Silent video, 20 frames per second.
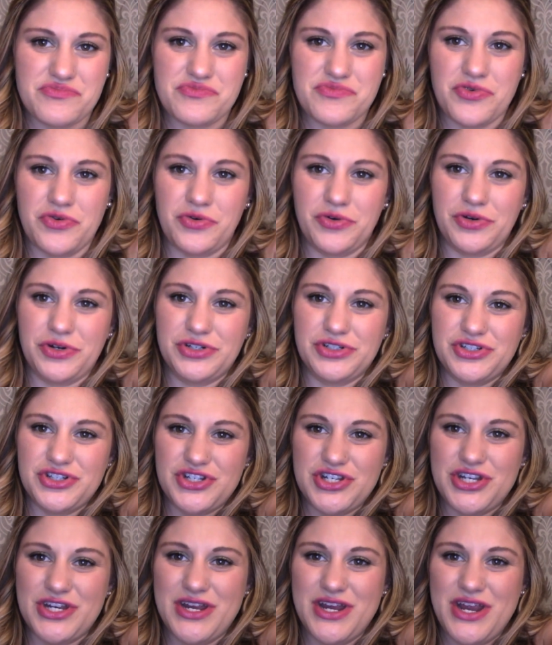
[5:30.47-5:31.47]

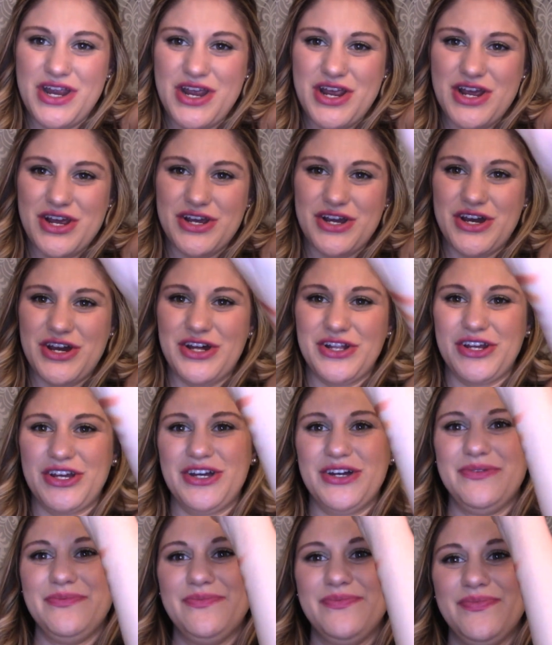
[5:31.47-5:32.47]
orange color.